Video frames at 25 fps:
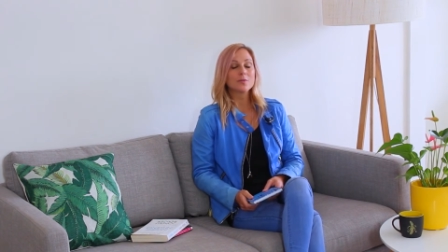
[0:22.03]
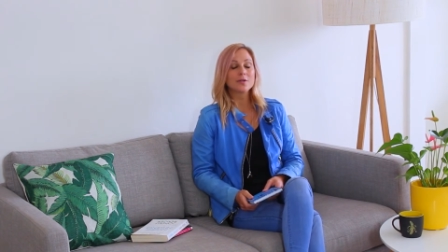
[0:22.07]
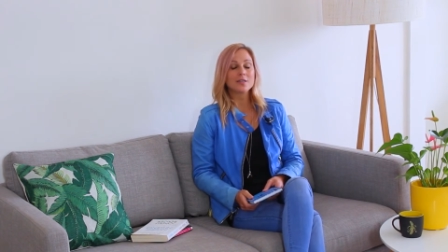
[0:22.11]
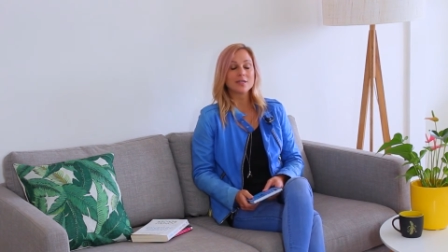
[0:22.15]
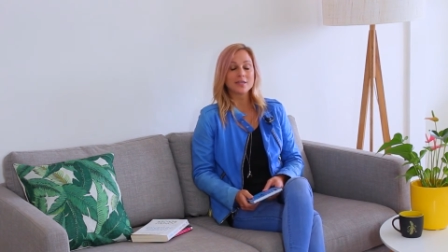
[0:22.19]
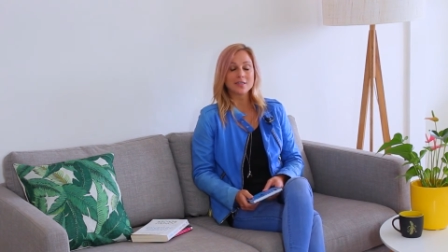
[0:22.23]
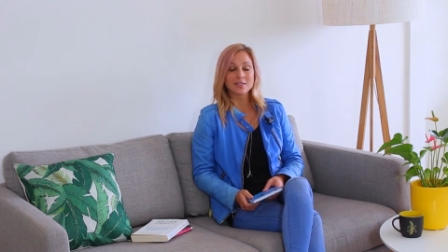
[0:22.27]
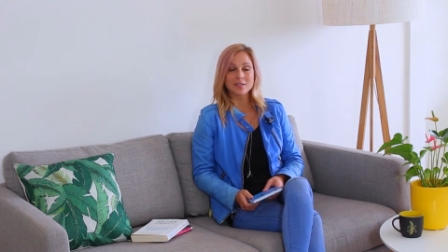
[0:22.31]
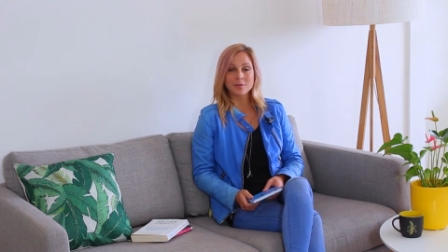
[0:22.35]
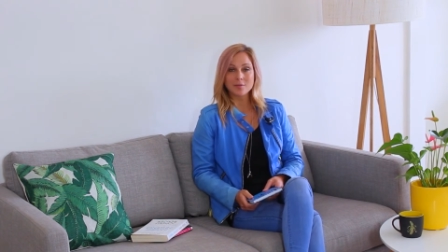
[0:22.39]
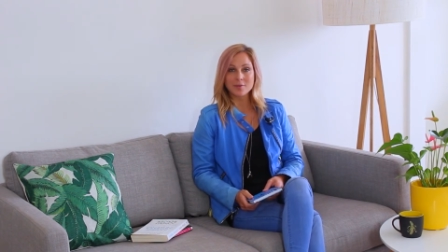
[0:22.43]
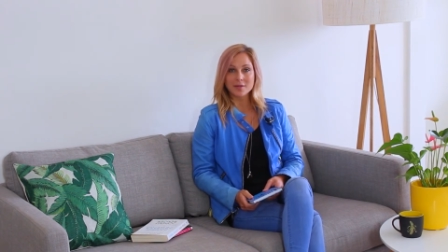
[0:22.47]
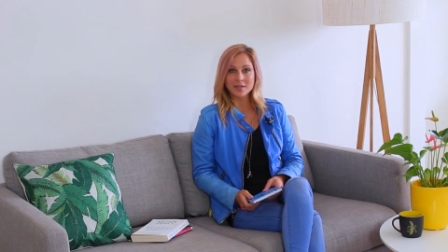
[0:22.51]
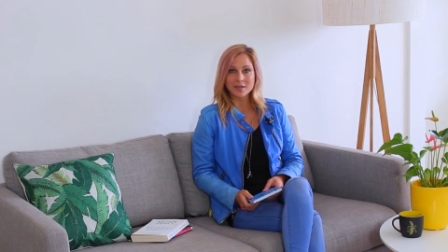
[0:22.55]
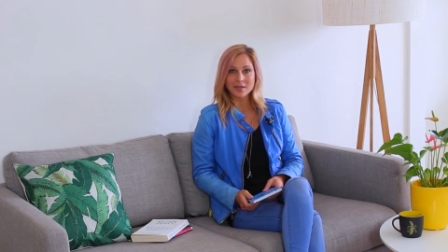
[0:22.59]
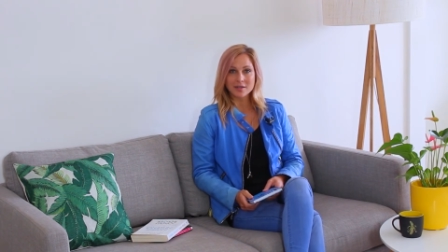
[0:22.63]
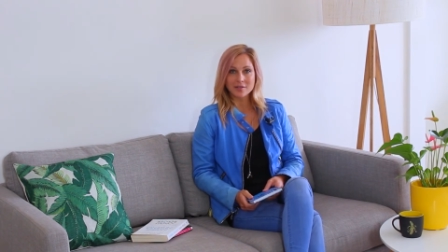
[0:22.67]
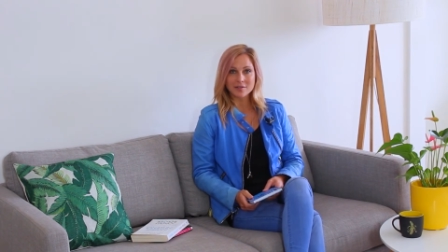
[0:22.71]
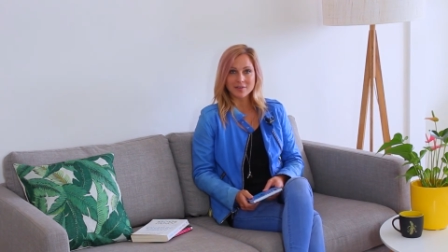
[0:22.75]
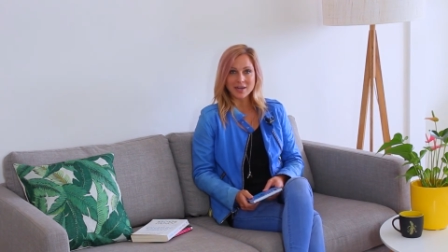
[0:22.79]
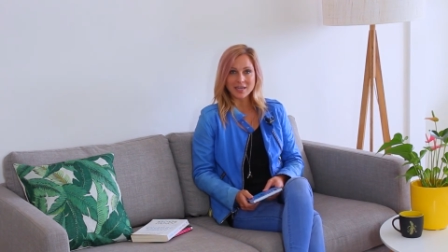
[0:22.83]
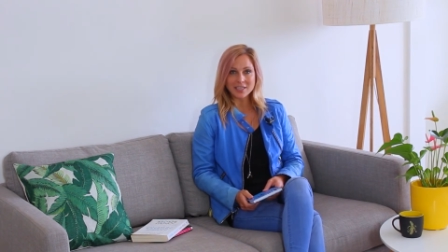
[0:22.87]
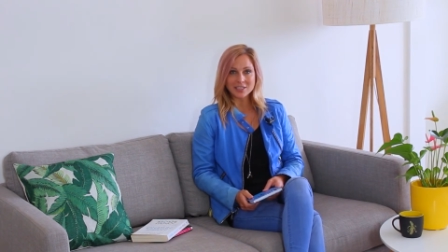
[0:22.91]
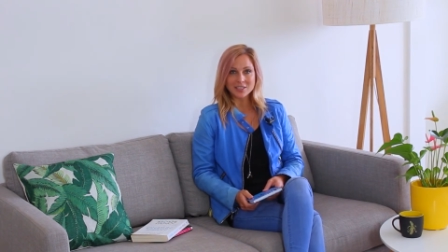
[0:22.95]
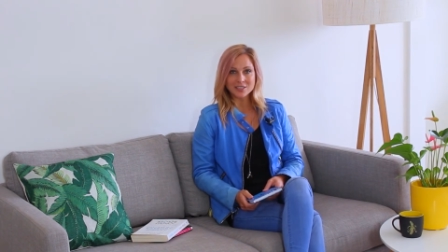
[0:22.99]
Predictably
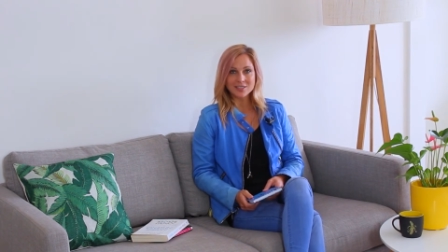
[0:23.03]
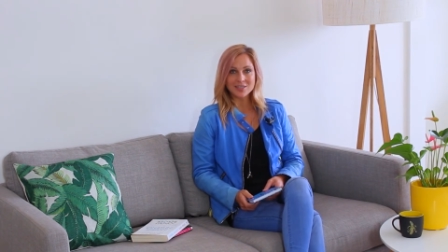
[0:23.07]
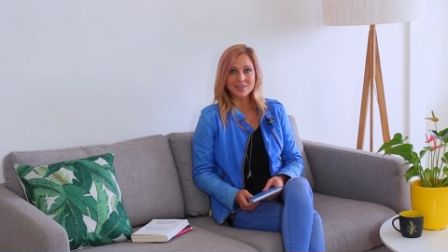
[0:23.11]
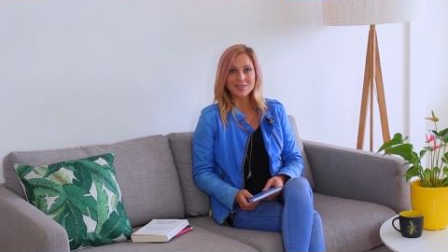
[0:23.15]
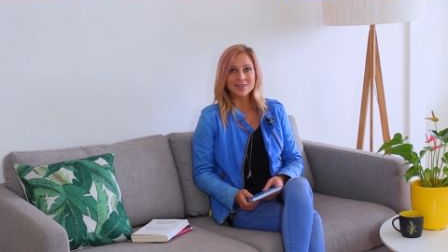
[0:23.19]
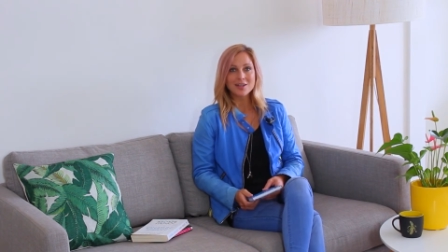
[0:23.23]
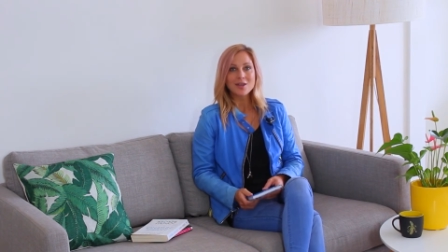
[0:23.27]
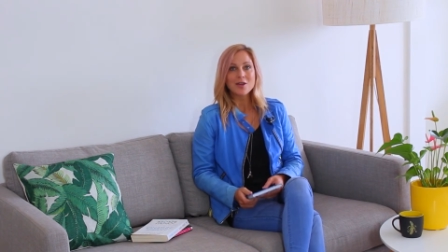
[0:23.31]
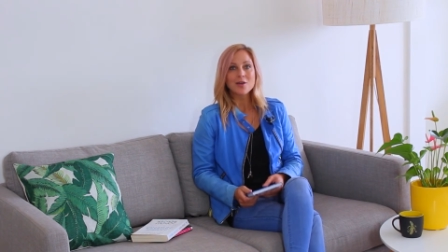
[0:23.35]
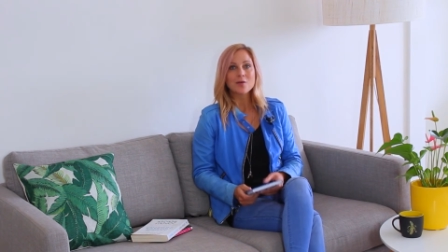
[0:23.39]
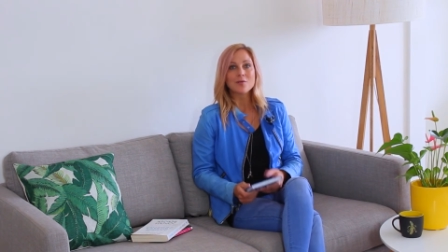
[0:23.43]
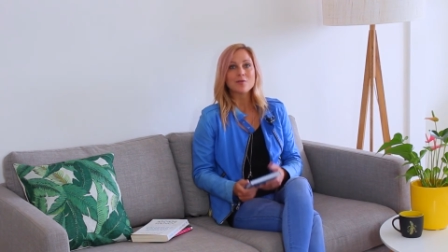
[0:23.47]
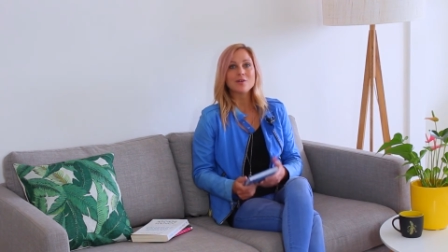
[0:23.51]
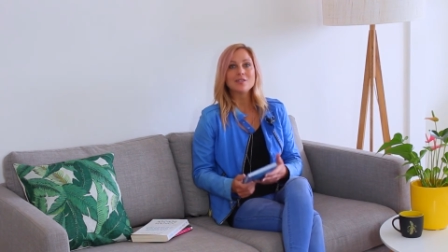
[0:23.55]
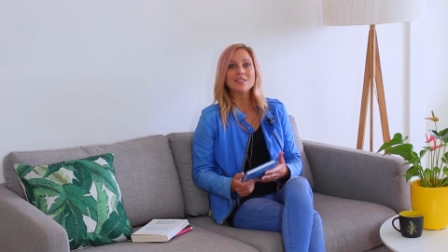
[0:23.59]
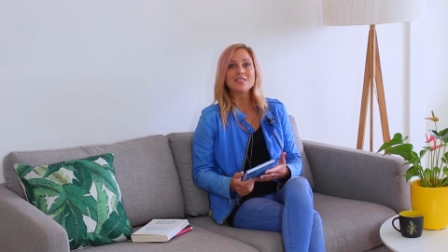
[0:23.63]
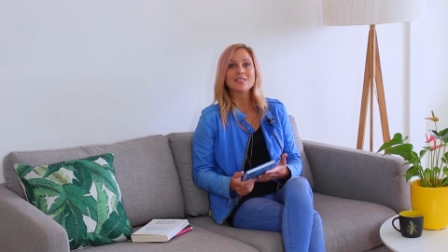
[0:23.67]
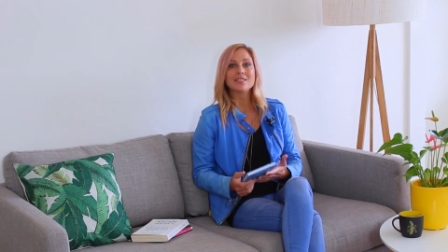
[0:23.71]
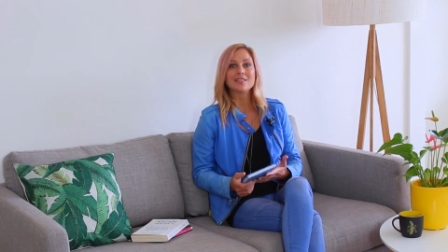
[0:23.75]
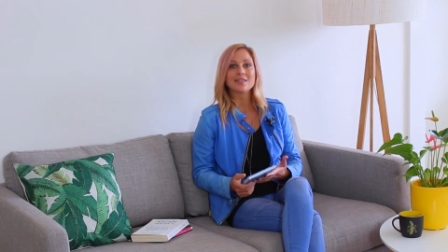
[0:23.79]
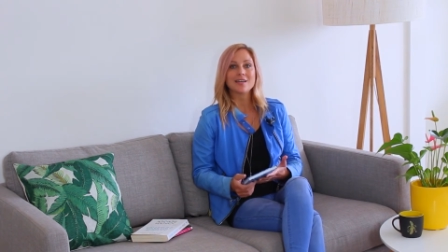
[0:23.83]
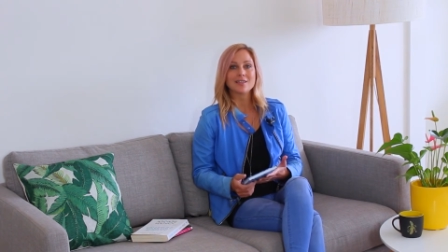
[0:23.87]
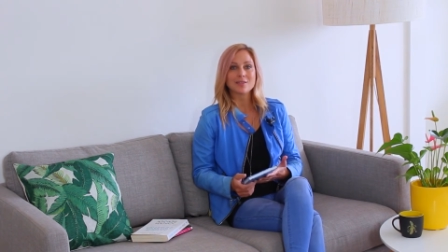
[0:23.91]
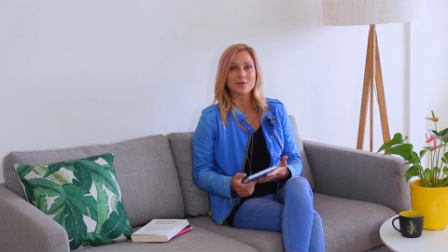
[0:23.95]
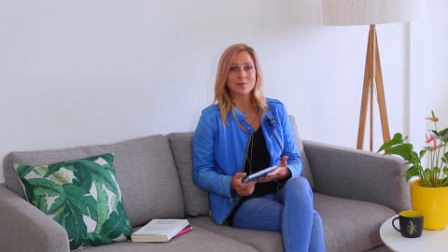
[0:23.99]
Irrational, which is
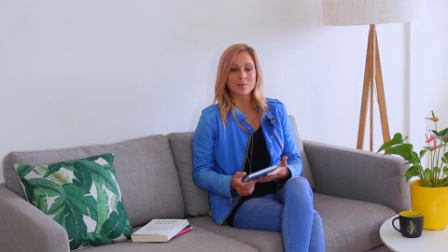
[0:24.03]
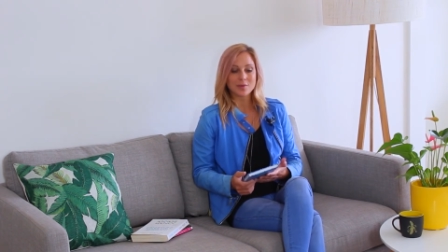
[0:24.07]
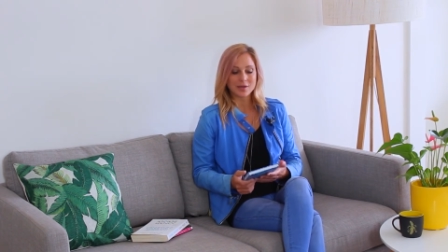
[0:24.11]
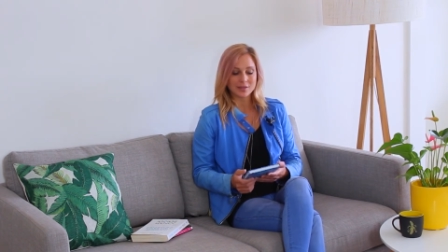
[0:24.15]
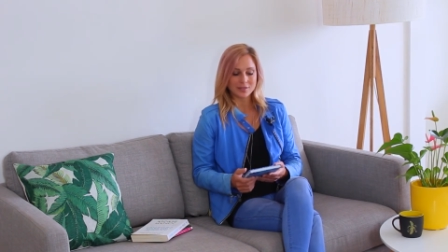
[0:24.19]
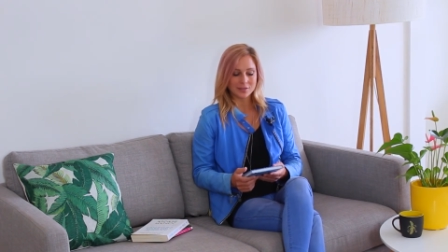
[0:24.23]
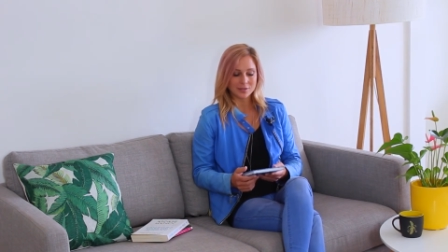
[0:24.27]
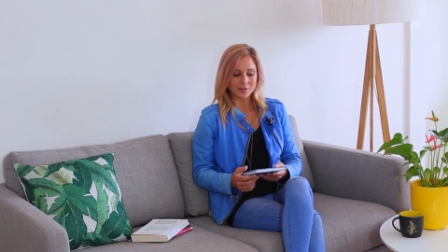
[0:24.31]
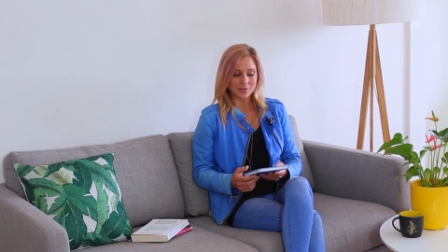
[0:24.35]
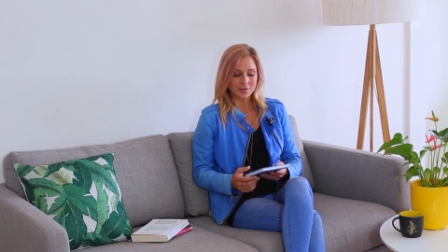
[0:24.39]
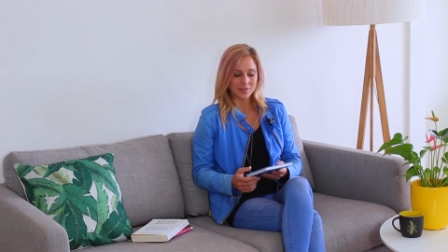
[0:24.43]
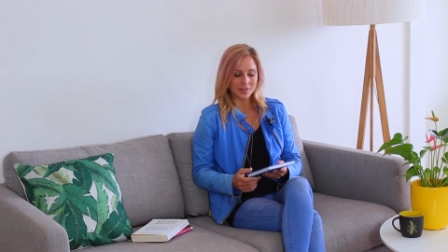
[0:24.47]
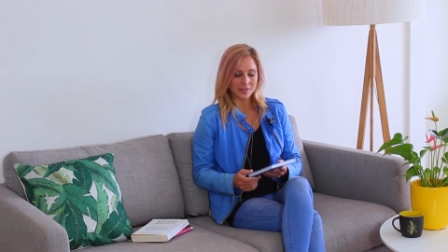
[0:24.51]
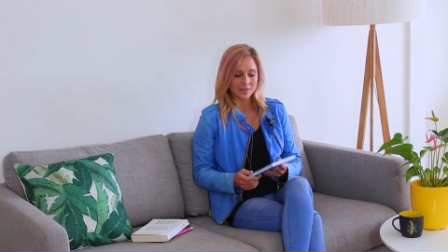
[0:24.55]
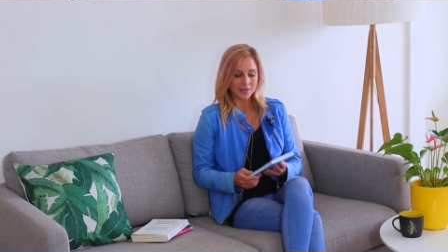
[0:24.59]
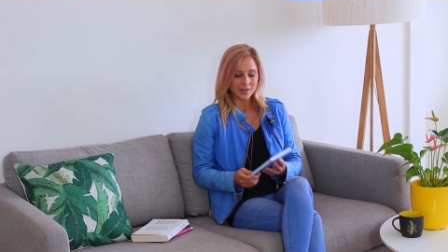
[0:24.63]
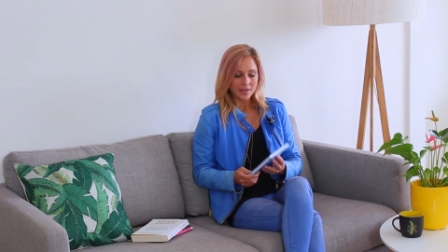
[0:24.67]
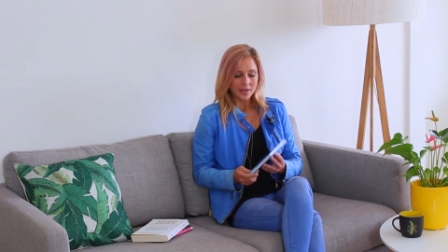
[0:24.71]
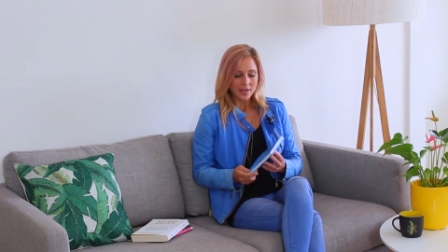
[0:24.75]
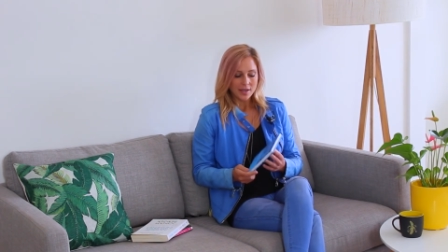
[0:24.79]
another must read.